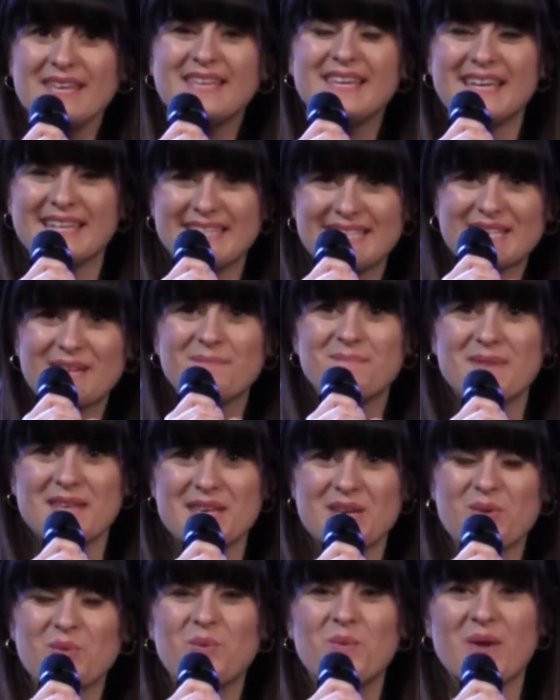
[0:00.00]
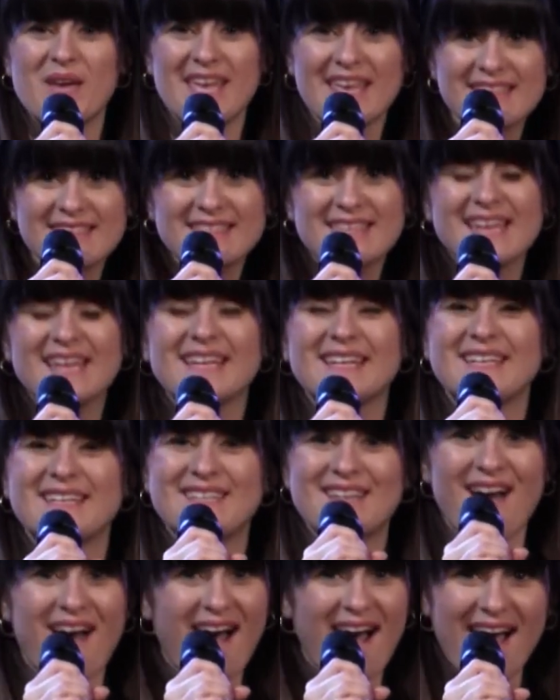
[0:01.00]
we get to be with
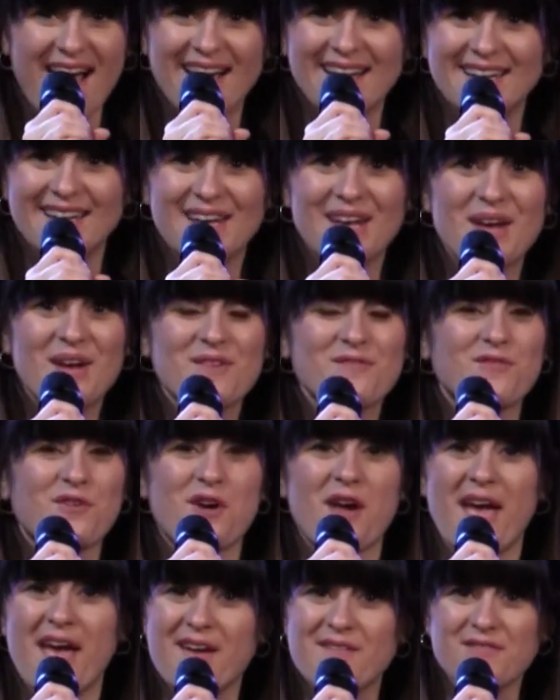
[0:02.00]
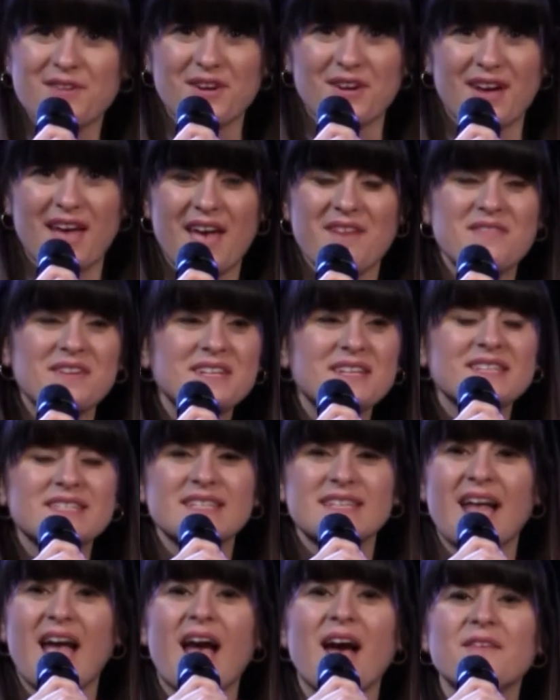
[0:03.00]
God forever.
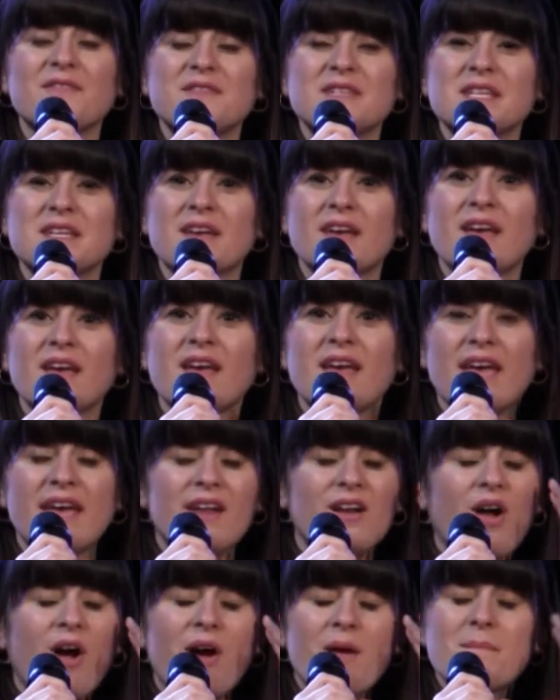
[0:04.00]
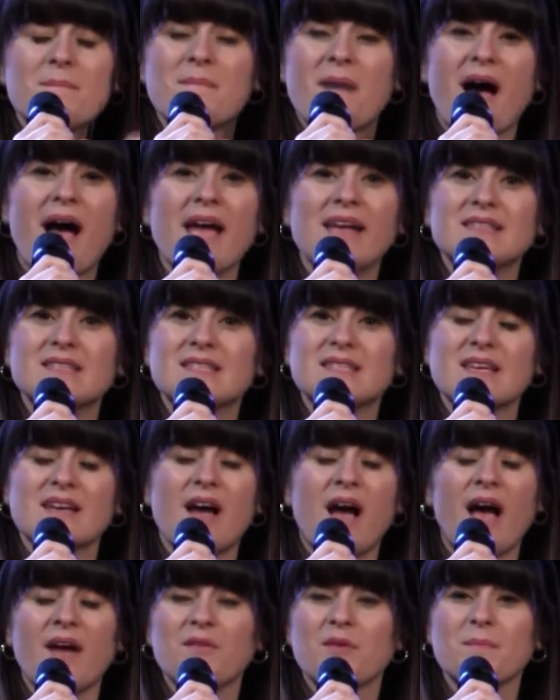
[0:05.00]
Heaven doesn't have to, in our
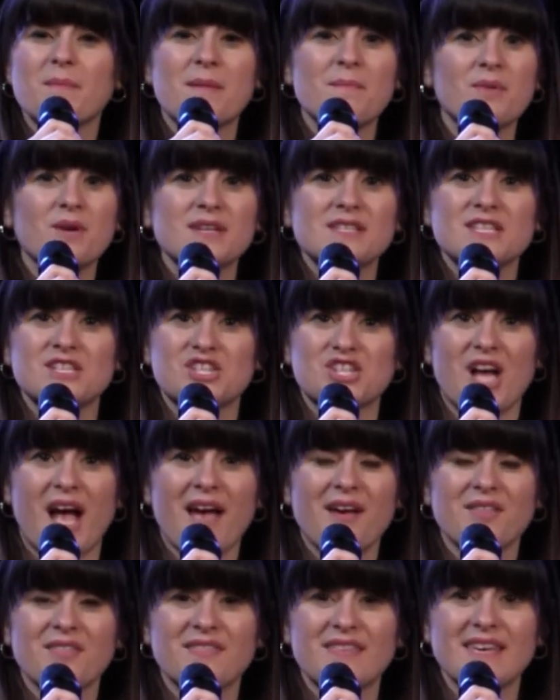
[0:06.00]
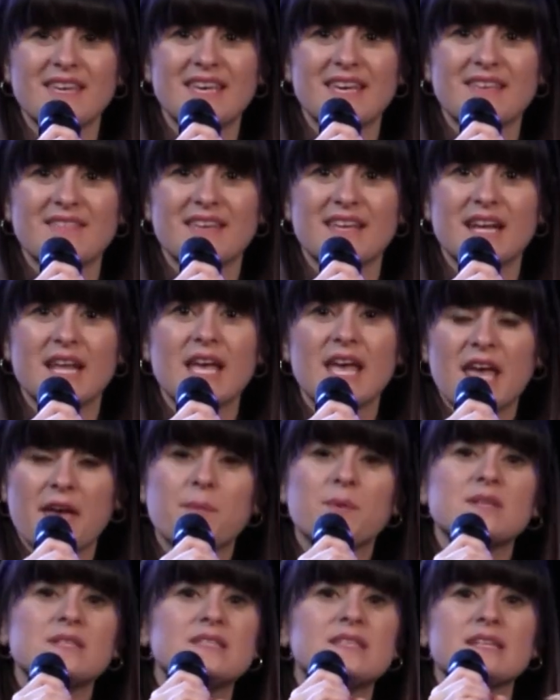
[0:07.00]
minds, I remember as a child thinking that
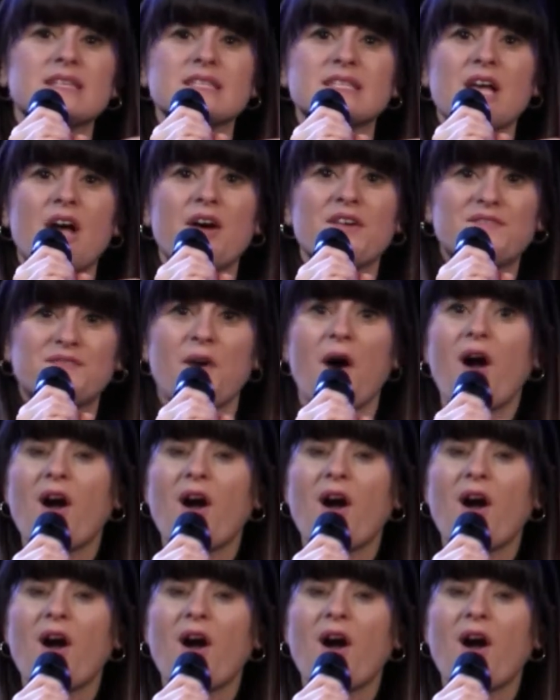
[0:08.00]
it was this